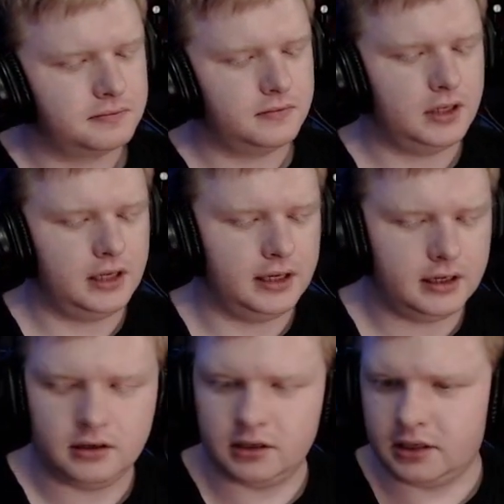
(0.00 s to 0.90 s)
Yeah,
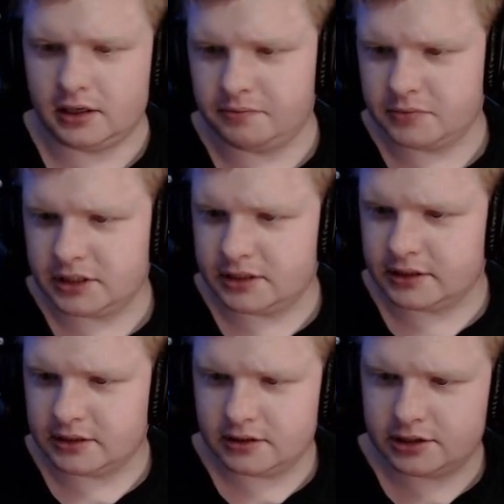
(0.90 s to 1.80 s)
oh, I'm
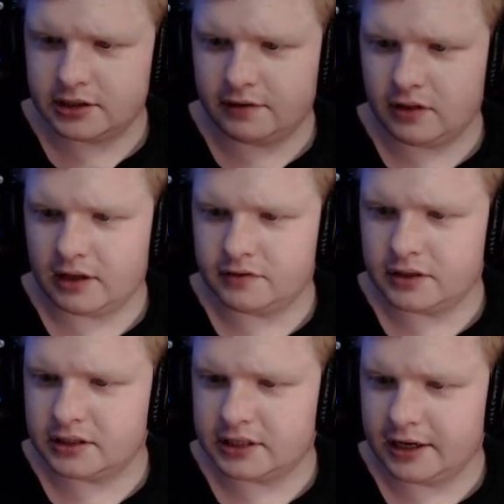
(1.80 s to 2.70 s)

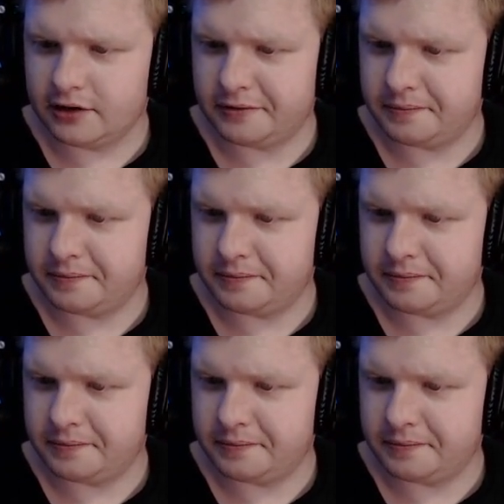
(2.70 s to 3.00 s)
Snuffleupagus, hang on.